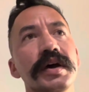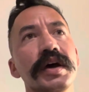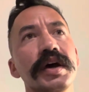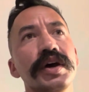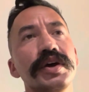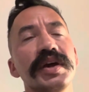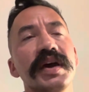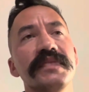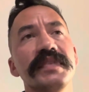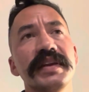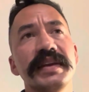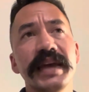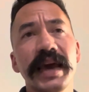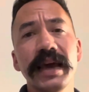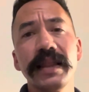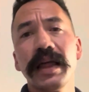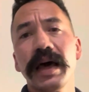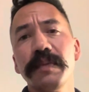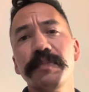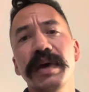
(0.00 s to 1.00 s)
You have the
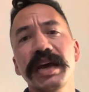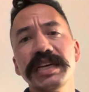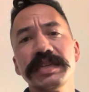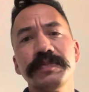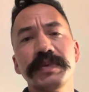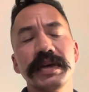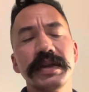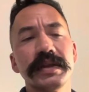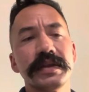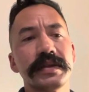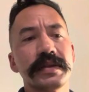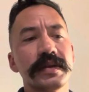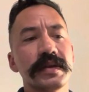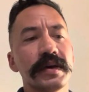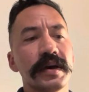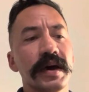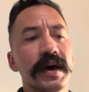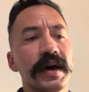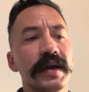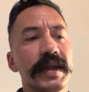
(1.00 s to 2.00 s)
daylight basement
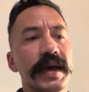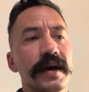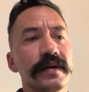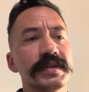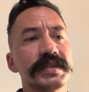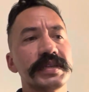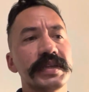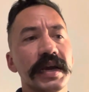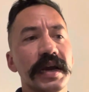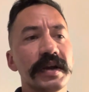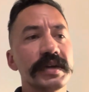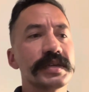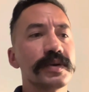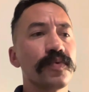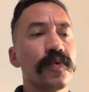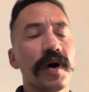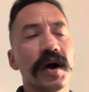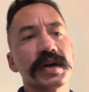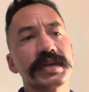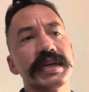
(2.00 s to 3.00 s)
downstairs that
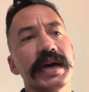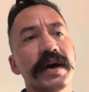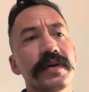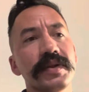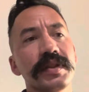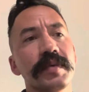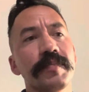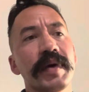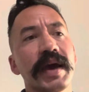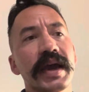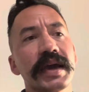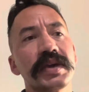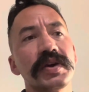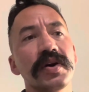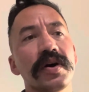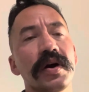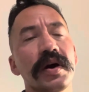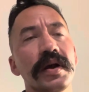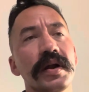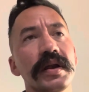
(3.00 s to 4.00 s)
walks out into the
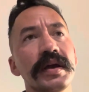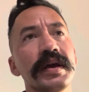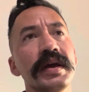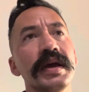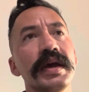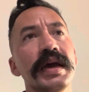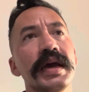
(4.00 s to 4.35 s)
backyard.